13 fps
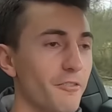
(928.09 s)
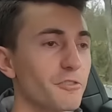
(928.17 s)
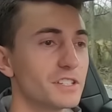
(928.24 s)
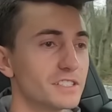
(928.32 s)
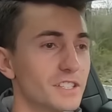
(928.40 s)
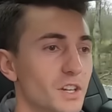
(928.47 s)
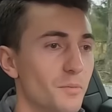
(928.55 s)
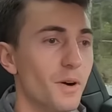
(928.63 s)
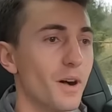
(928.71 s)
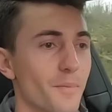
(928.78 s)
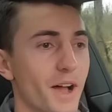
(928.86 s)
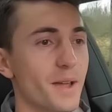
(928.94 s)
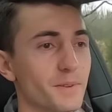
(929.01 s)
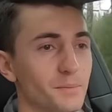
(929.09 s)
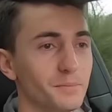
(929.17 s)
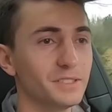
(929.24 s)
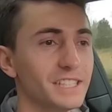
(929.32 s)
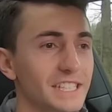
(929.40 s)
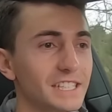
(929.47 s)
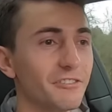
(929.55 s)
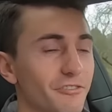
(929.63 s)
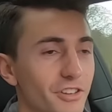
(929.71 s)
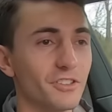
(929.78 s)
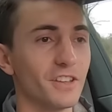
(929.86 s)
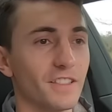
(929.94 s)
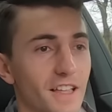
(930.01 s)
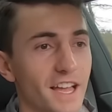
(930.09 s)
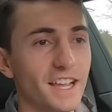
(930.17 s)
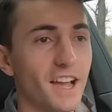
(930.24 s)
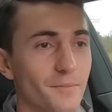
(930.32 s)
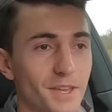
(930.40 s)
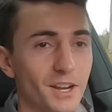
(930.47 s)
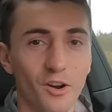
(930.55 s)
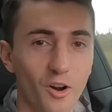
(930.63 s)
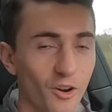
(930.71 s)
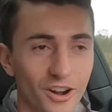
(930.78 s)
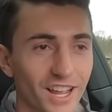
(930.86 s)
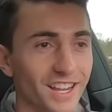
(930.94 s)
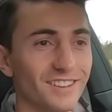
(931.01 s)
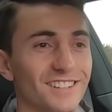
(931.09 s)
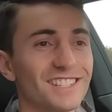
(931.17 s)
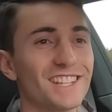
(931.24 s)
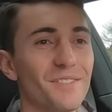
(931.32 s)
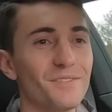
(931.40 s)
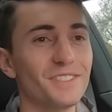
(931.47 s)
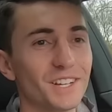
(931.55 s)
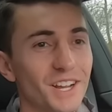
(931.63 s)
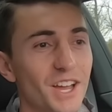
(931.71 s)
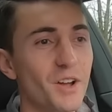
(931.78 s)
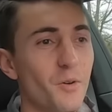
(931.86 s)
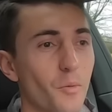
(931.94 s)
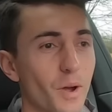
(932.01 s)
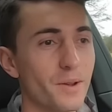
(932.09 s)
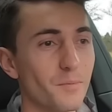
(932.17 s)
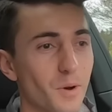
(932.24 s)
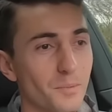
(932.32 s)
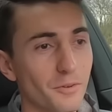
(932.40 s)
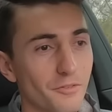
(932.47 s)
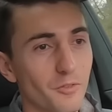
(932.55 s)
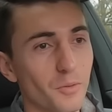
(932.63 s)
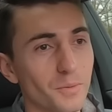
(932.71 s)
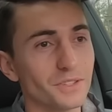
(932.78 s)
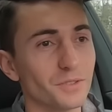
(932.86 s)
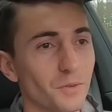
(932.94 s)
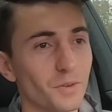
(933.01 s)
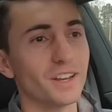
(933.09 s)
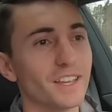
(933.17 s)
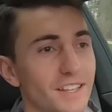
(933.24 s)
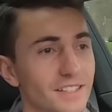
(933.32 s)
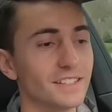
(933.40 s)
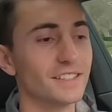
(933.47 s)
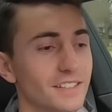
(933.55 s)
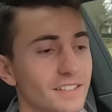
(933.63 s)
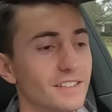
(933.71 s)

Every single bump, I'm completely feeling like I'm in an R eight or something way more performance oriented.